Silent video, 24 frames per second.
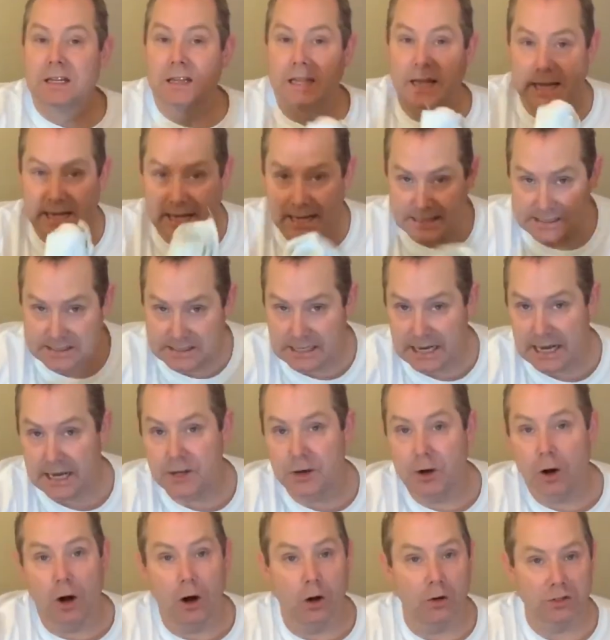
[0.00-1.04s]
Like I said,
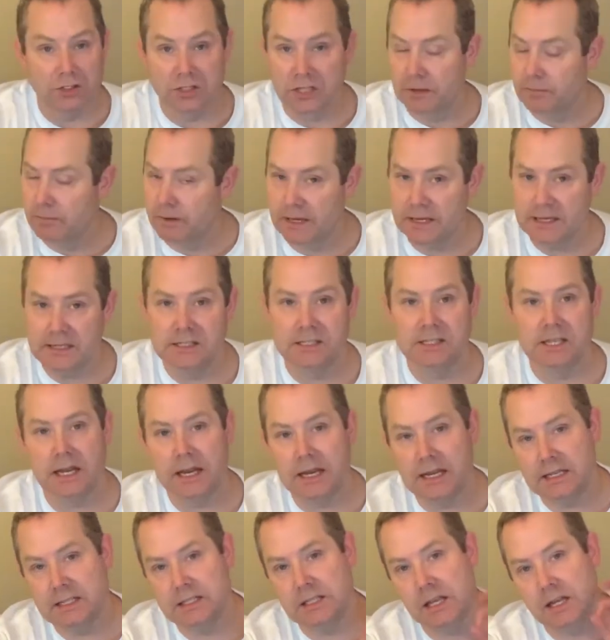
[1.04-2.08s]
you're always limiting
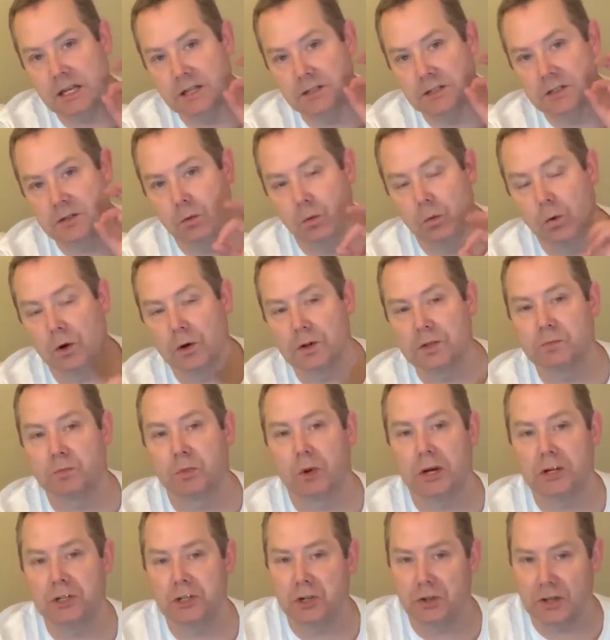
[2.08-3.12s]
sitting. Sitting is the worst
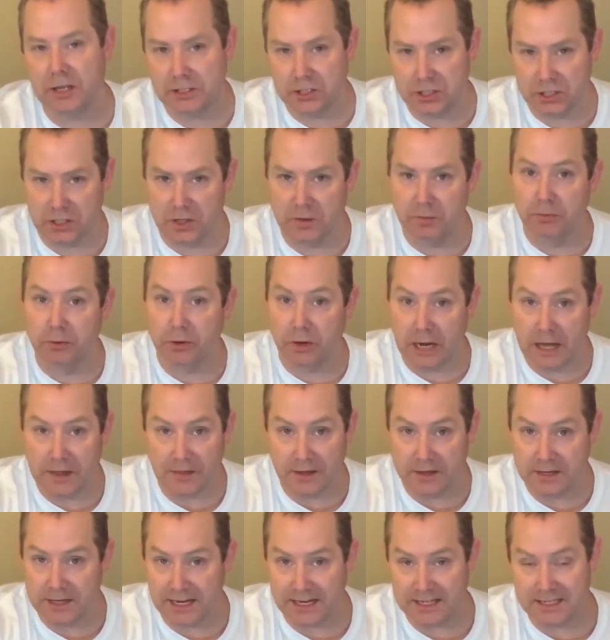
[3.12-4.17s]
pressure that you can put on
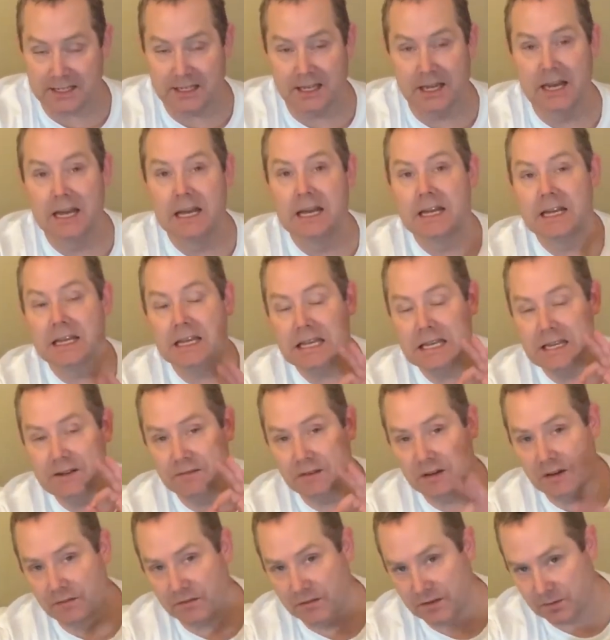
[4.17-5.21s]
the disc,
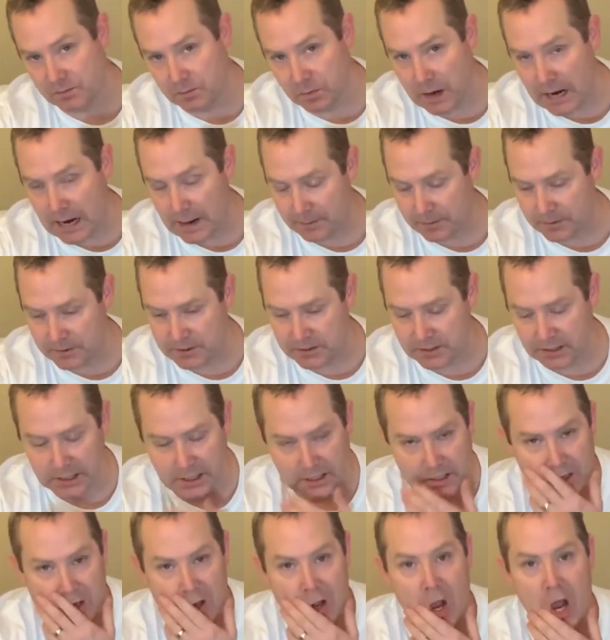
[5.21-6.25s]
even if it's proper
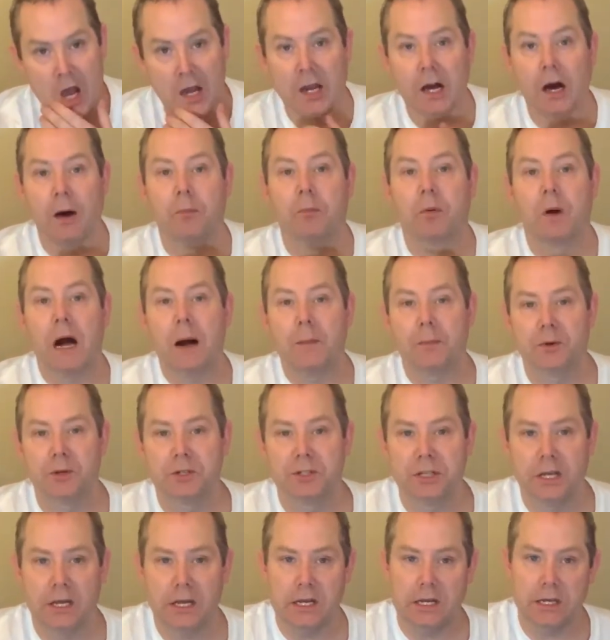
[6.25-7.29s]
sitting. Now, proper
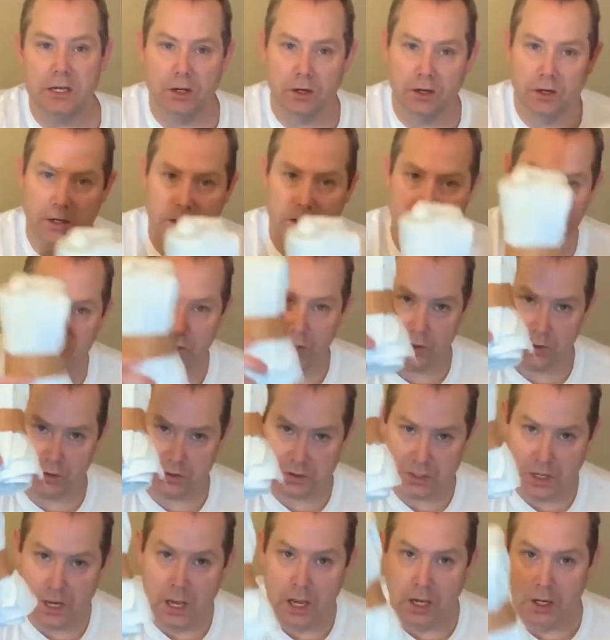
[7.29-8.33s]
sitting, you're going to
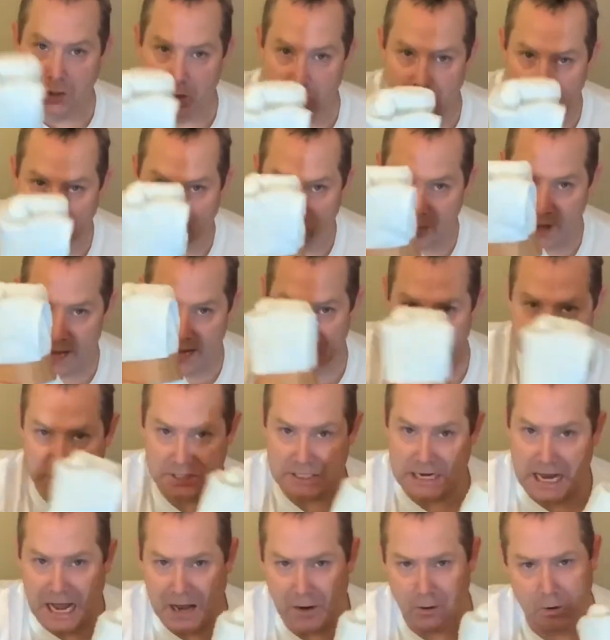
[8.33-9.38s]
use good old magic
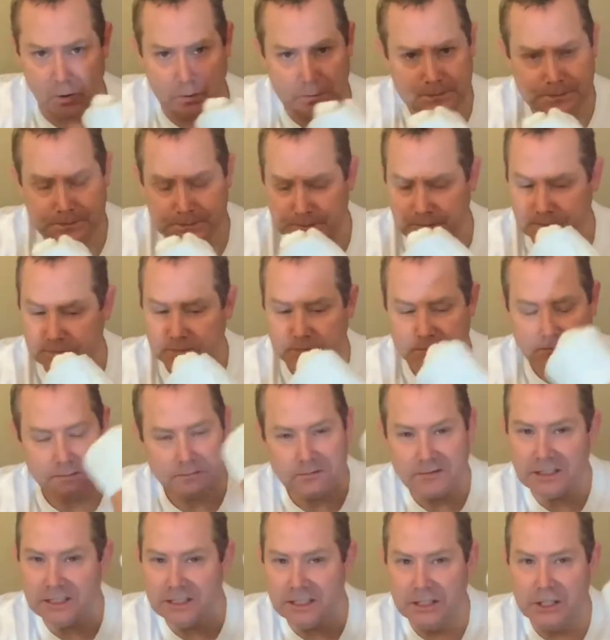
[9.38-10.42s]
towel.
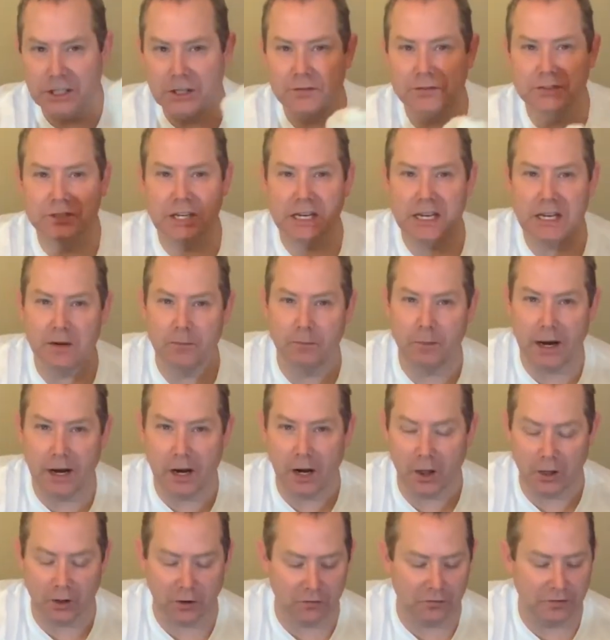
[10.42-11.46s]
You've seen in my
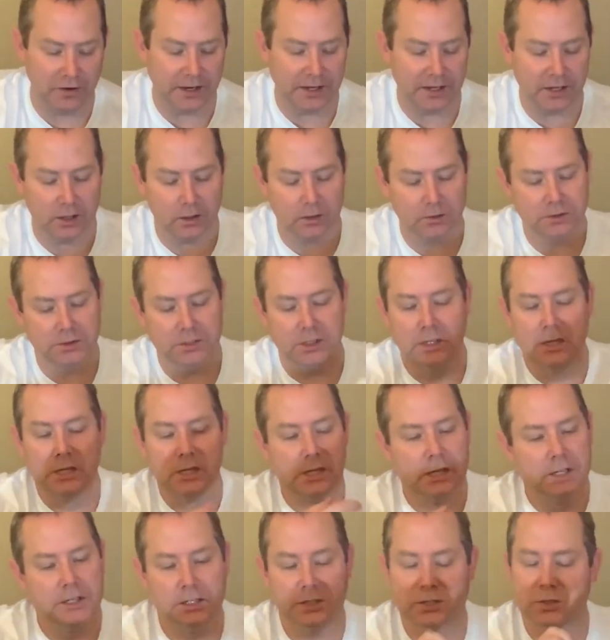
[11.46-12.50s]
other videos,
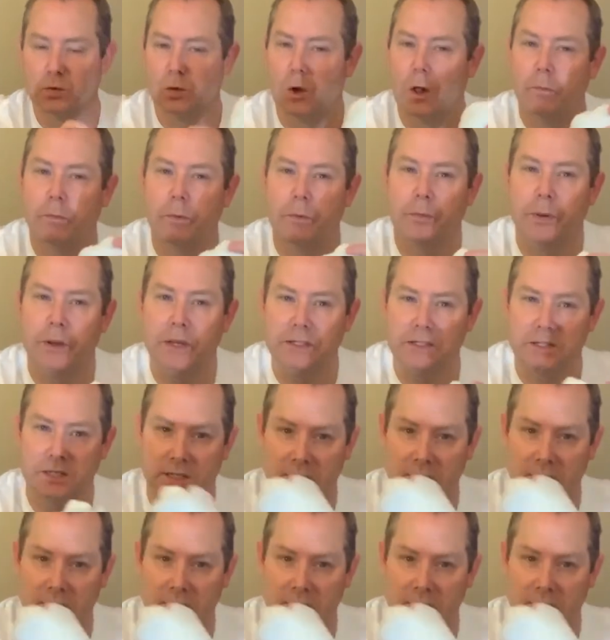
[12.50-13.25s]
you just roll up a piece